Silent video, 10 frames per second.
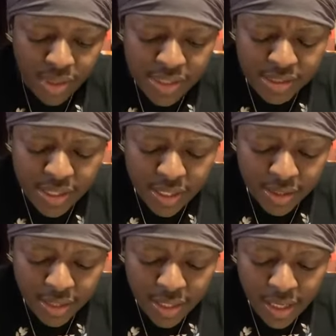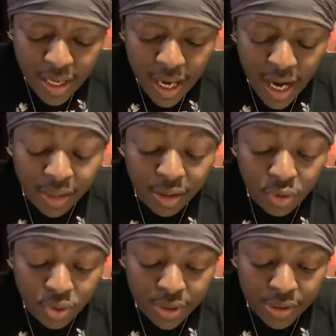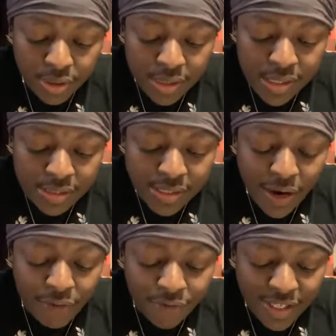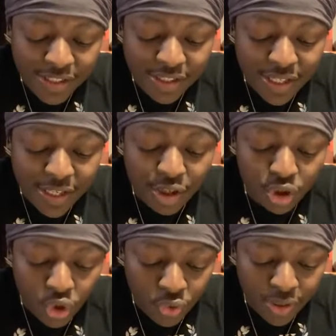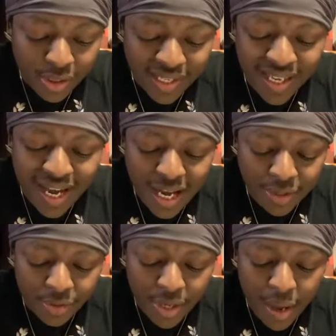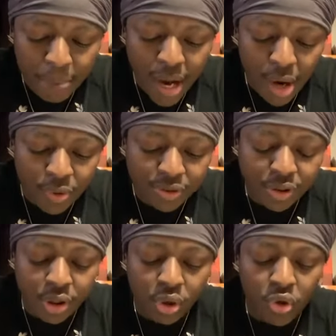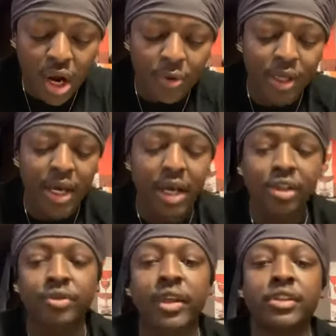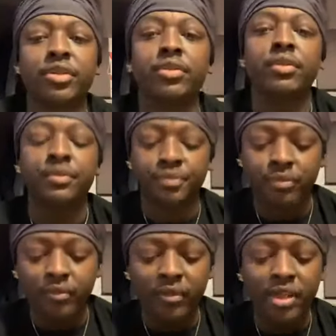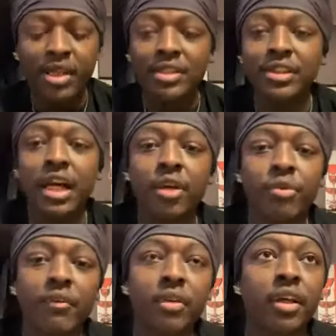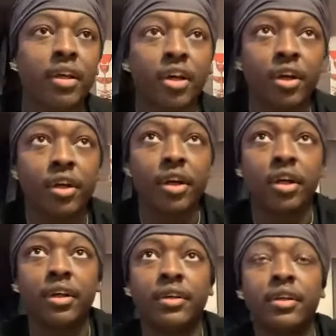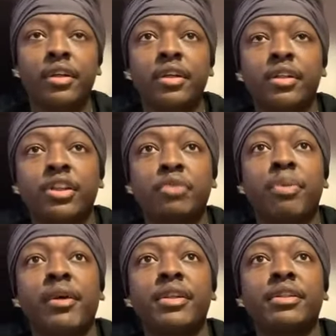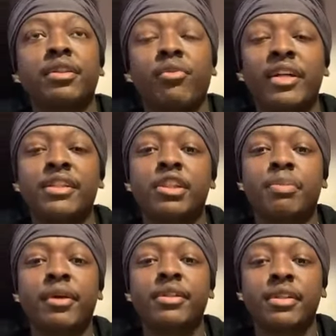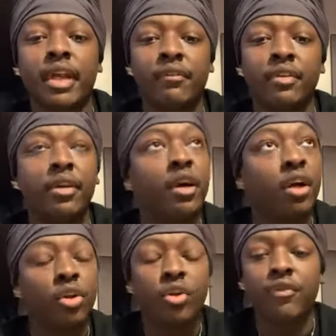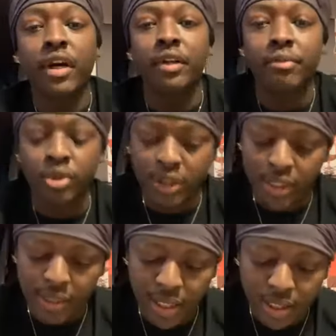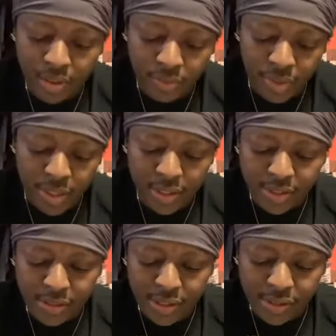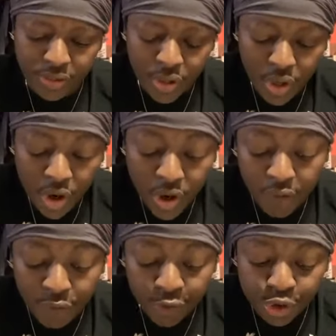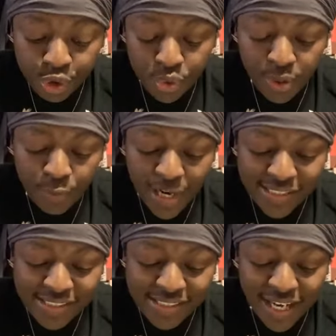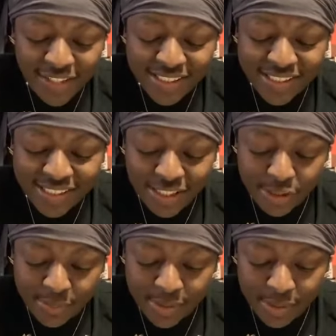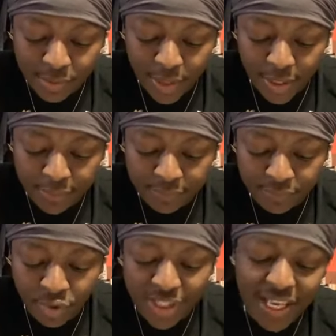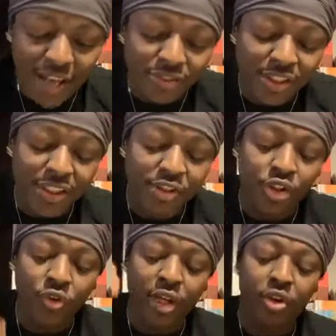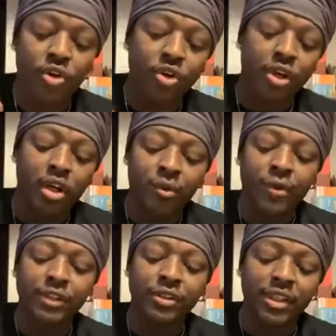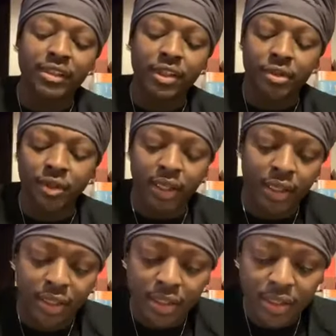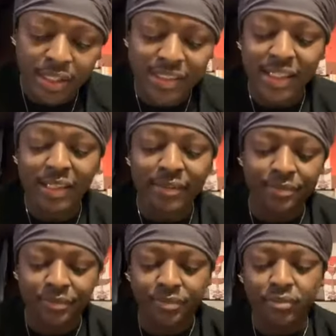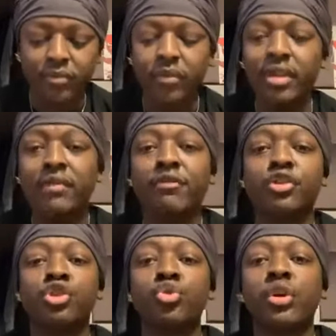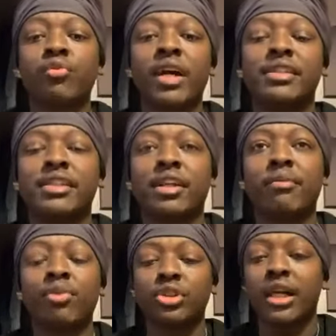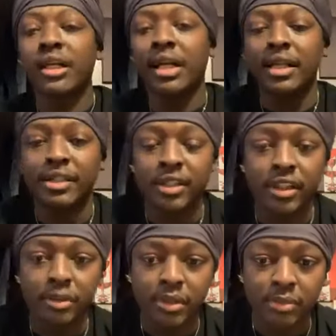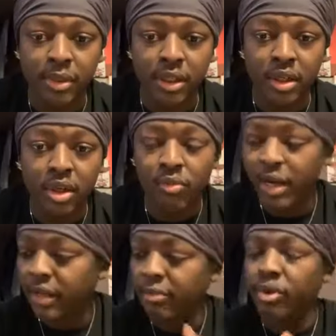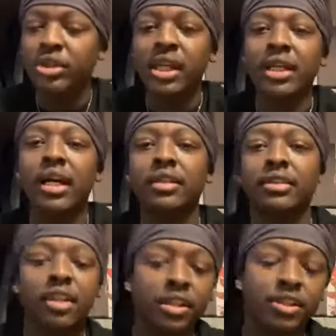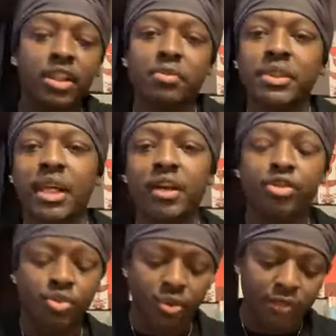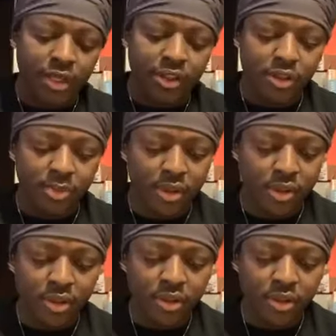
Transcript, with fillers: Saying, Hallelujah, salvation and glory and honor and power unto the Lord our gods, right? So John the Revelator heard uh the spirits, the righteous spirits in heaven, glorifying the Most High God, right? And it says, "For true and righteous are His judgments, right? For He have judged the great whore, right? So let's deal with that. They said, "For true and righteous are the Most High God's judgments, man, right? And the Most High God's uh, judgments are true and righteous, man.